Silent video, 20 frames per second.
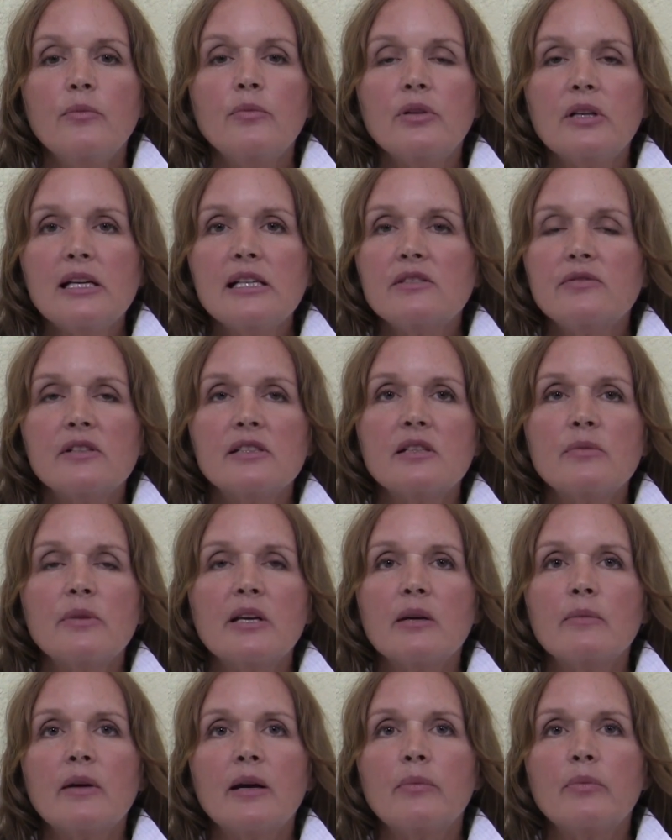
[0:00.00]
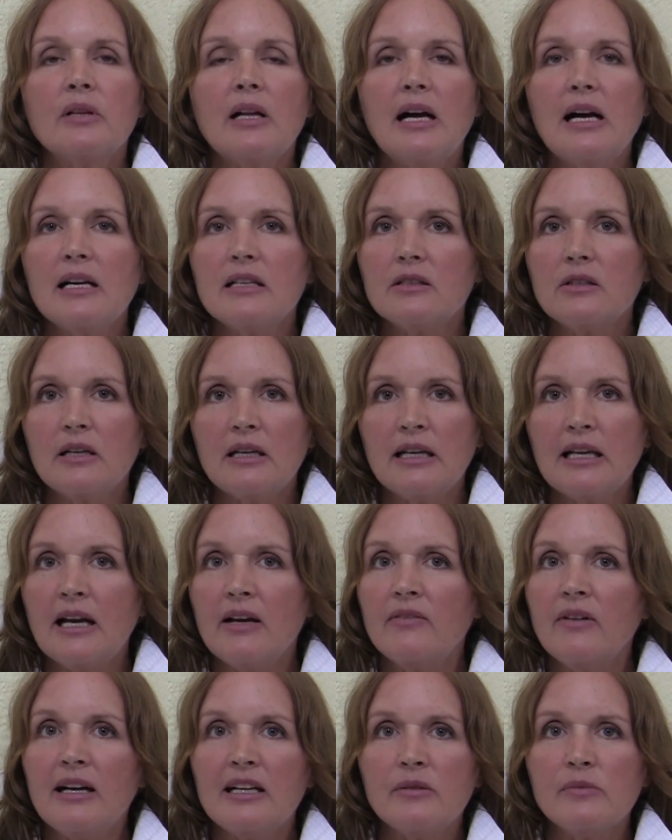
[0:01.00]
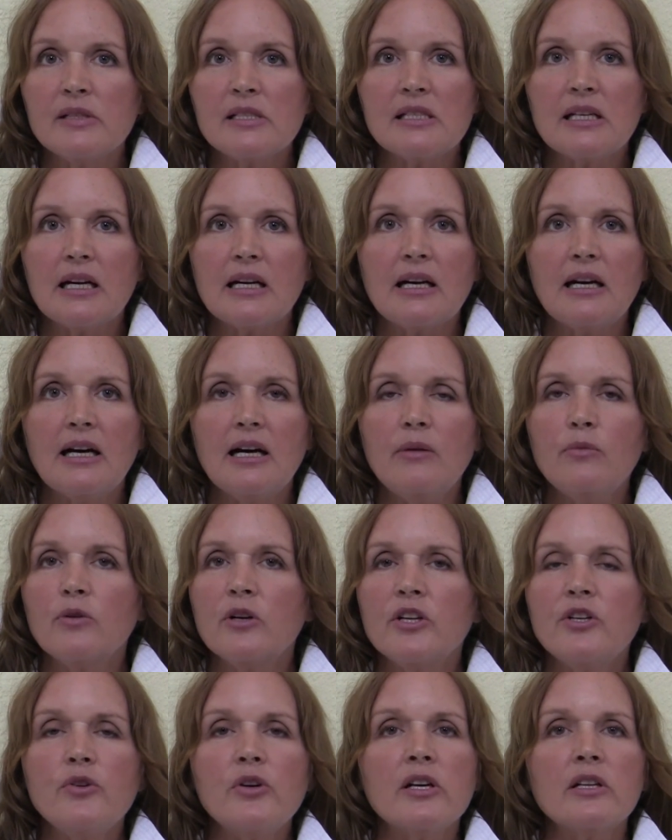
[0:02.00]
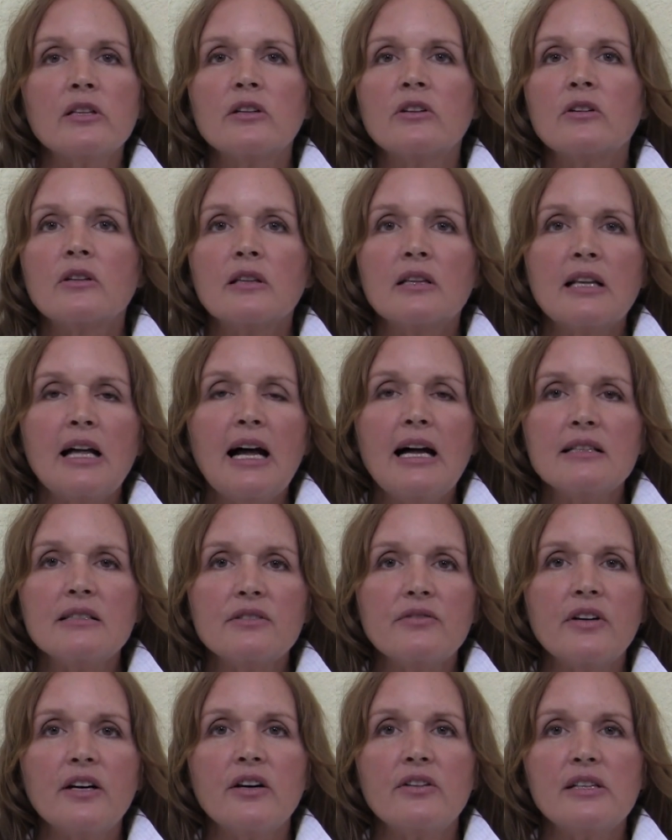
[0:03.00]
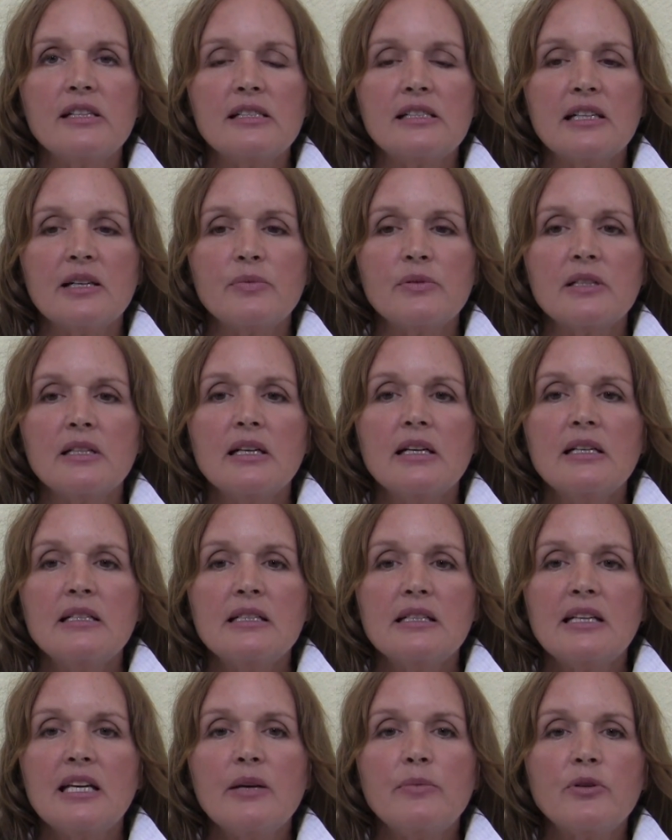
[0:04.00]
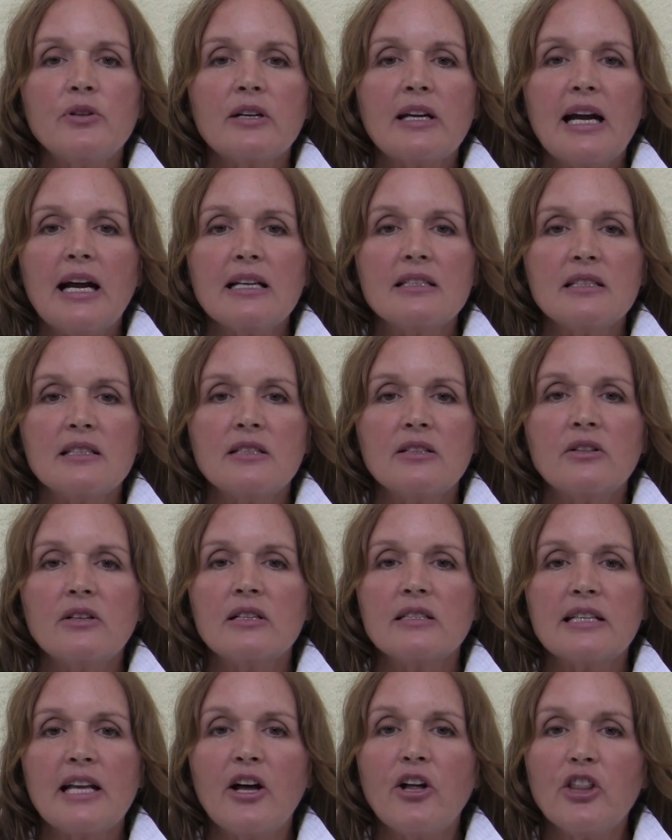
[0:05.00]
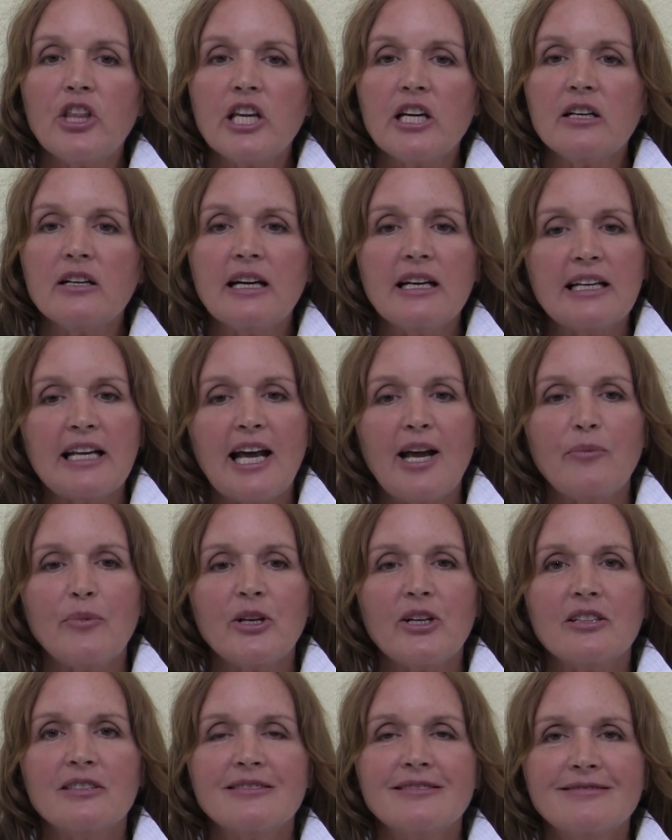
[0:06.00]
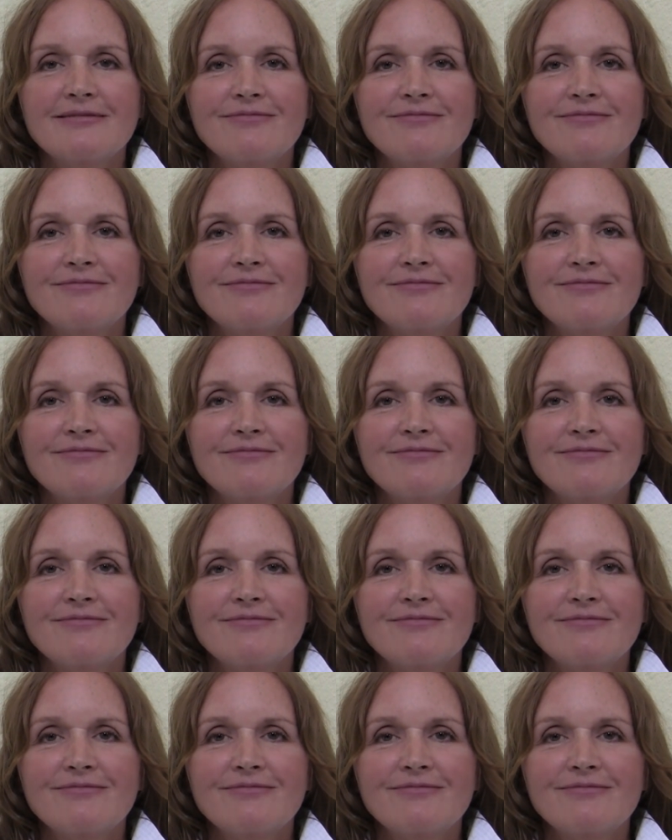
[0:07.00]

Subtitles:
Please visit me at my blog, dogandcatvitamins.com, where you can learn lots of healthy tips to keep your cats and dogs healthier and happier.